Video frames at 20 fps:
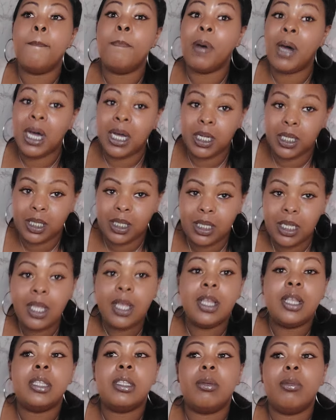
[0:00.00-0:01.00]
But
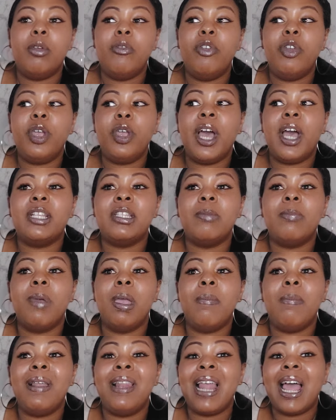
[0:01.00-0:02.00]
some of you guys, it
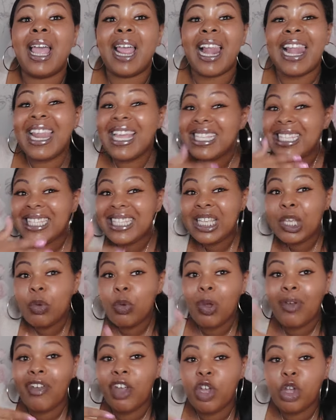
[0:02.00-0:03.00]
may be like, let's see
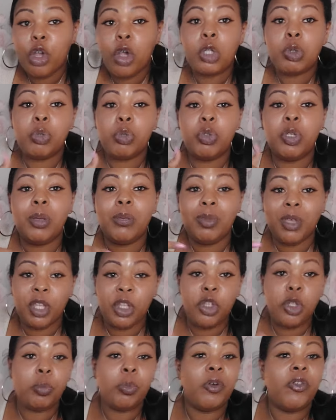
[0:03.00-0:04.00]
where it goes between me
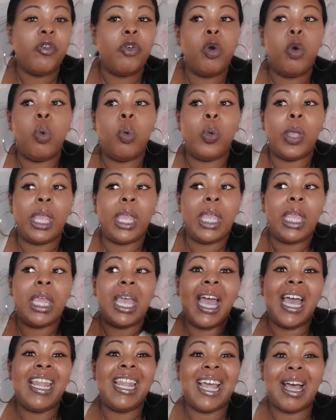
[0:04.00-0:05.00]
and you before we
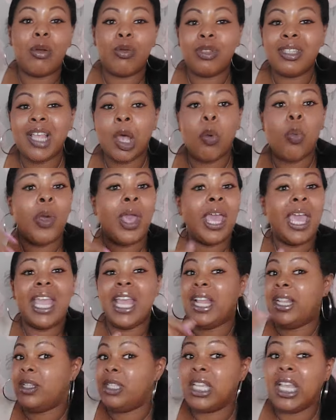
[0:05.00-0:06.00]
announce that we're
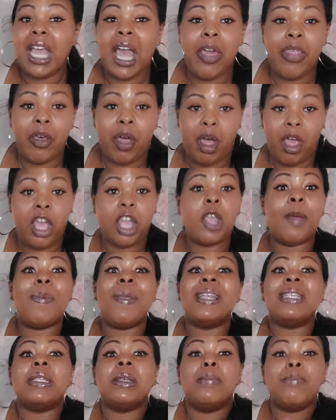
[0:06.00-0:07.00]
in together. It could
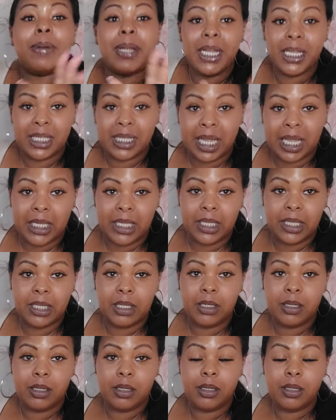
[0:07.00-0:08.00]
be as simple as that.
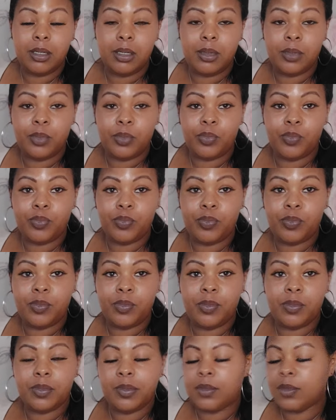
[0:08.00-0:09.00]

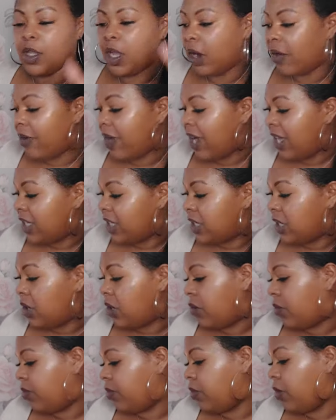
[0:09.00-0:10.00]
All right,
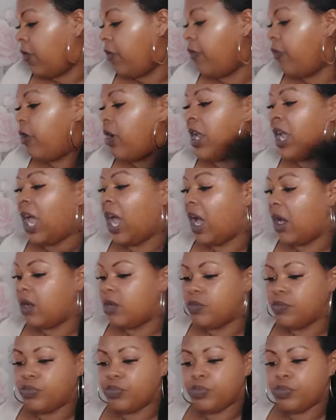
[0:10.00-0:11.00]
so don't freak out.